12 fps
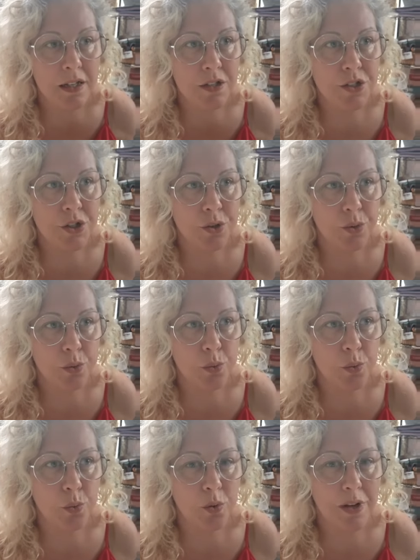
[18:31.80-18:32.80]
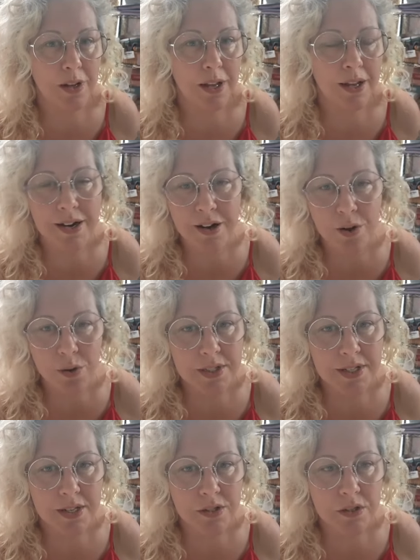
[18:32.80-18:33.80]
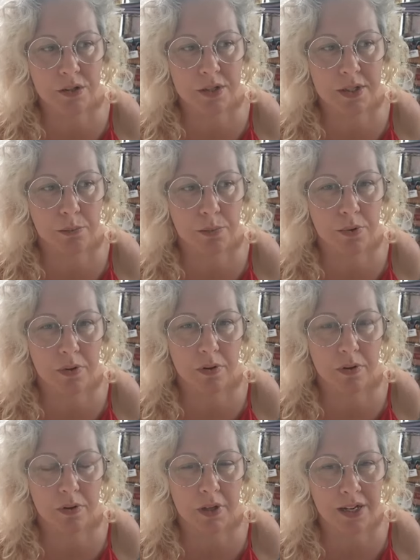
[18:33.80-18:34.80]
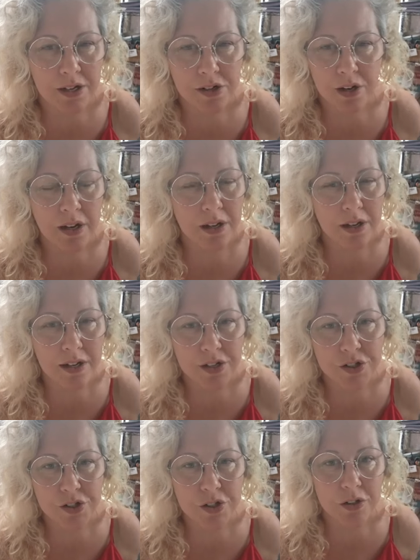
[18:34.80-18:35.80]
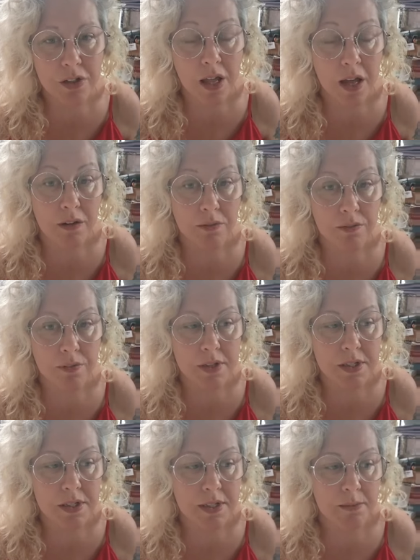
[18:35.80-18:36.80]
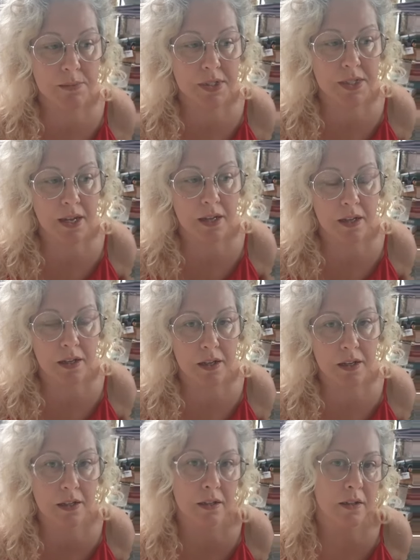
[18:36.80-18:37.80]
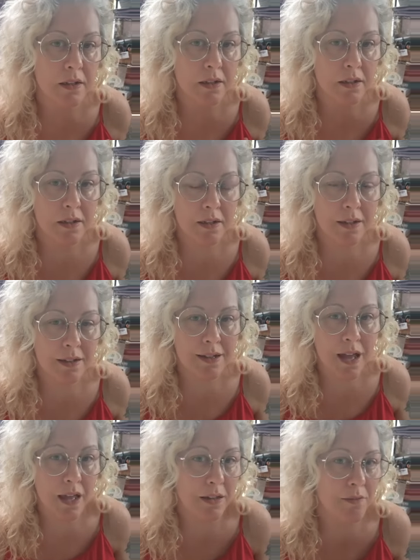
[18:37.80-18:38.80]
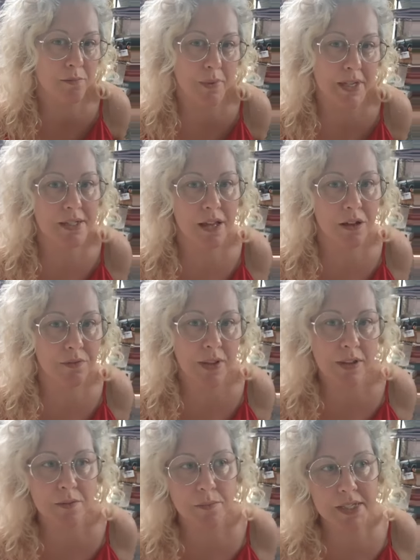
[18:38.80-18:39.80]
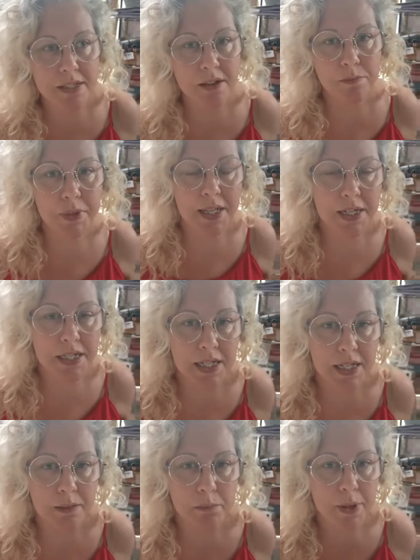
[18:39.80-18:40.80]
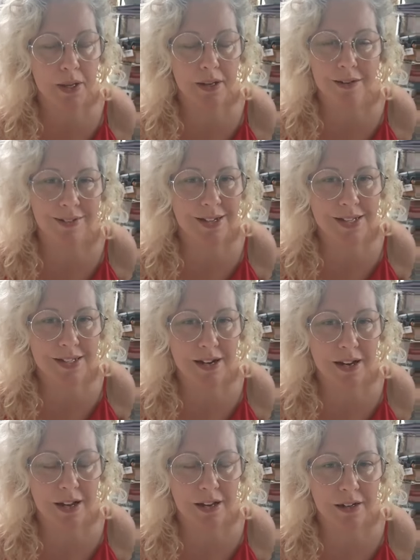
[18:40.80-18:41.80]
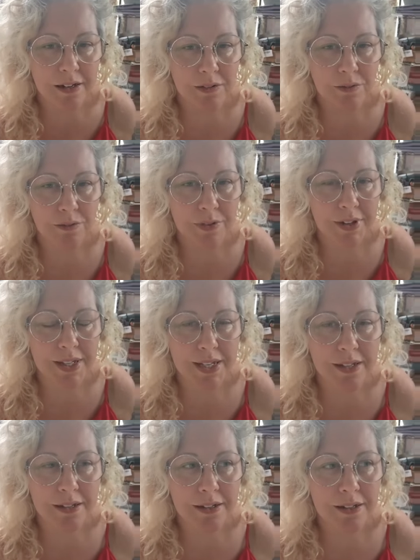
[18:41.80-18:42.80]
to, and I know it sounds so simple, unconditional love. It seems like, I love myself. I love myself plenty, but it's not really,